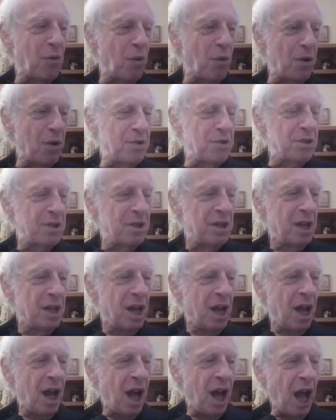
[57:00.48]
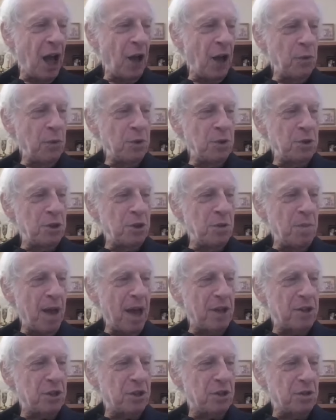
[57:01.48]
Wars I was the
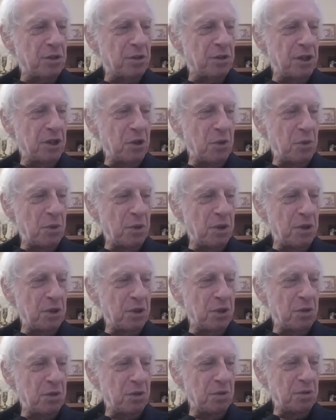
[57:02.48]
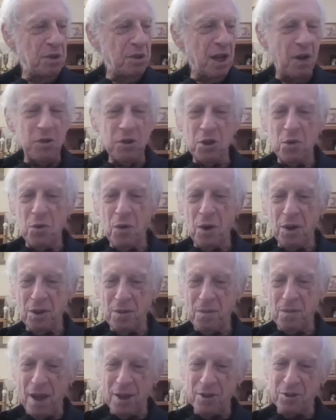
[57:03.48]
master and you were the student. Now you are the
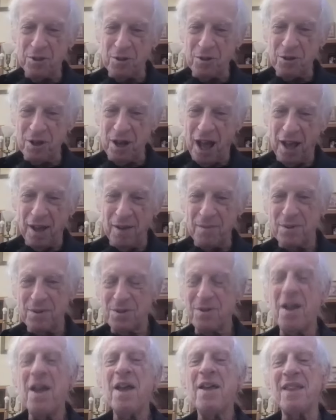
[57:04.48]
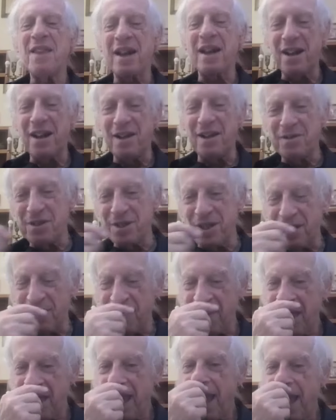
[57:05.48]
master and I am this, that kind of stuff.
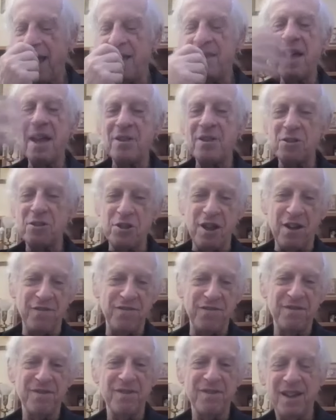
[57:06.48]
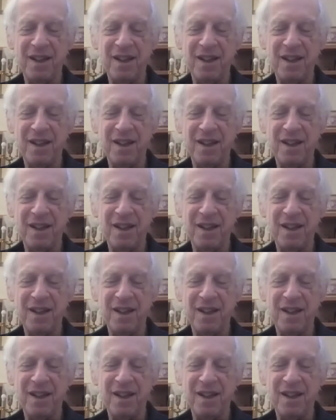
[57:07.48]
And that's Jeff.